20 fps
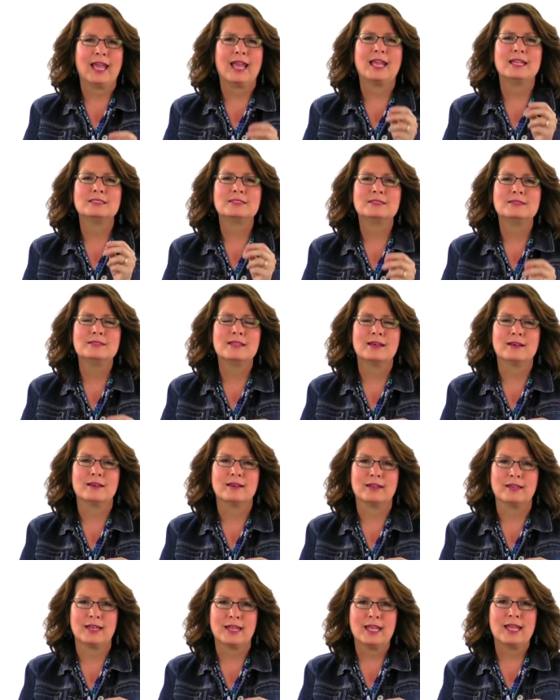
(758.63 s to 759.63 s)
It's
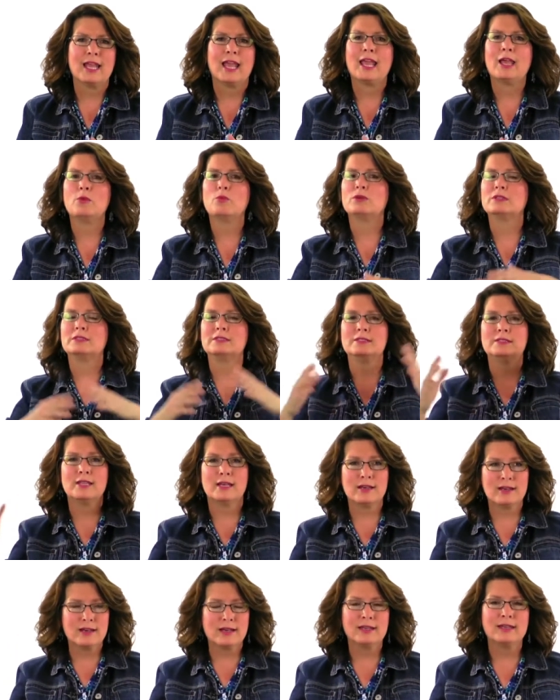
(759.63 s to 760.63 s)
done. It was
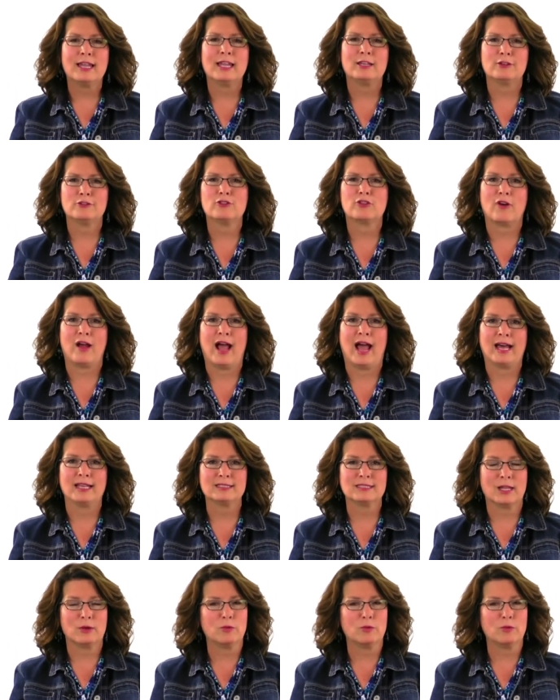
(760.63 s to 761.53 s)
done in Christ.